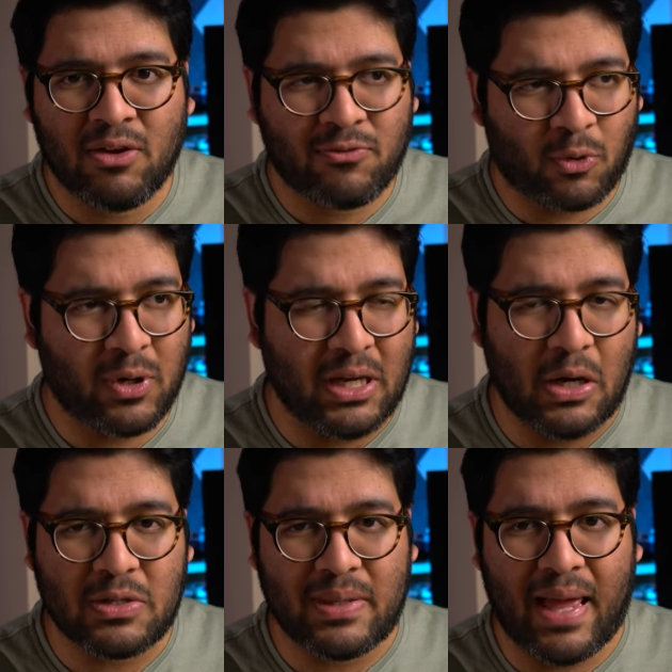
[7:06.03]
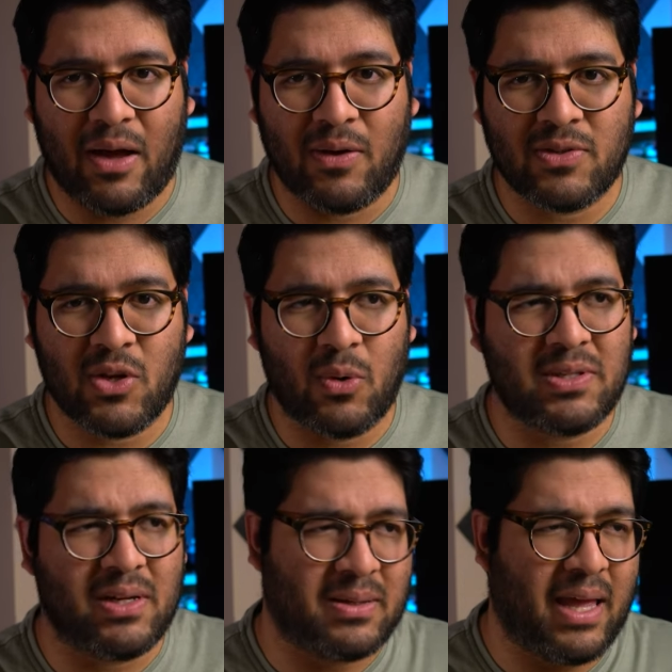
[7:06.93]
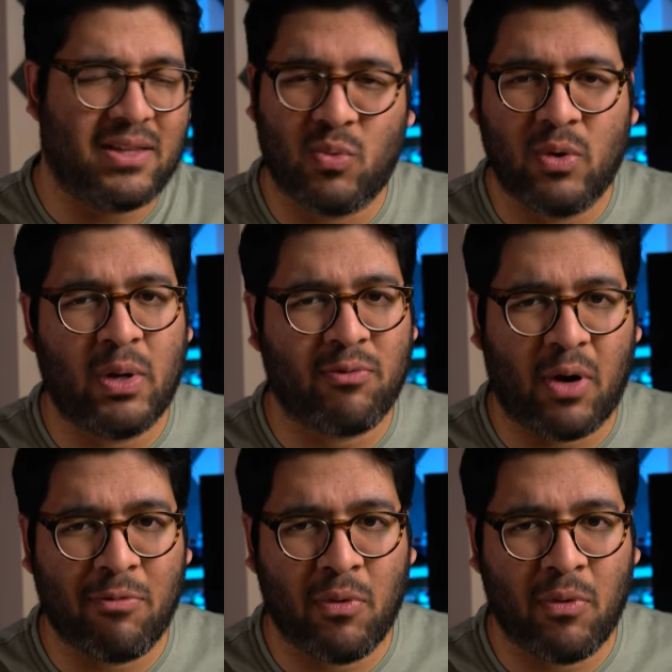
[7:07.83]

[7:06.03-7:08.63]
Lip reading: for years now. So it's a, yeah, it's a win-win for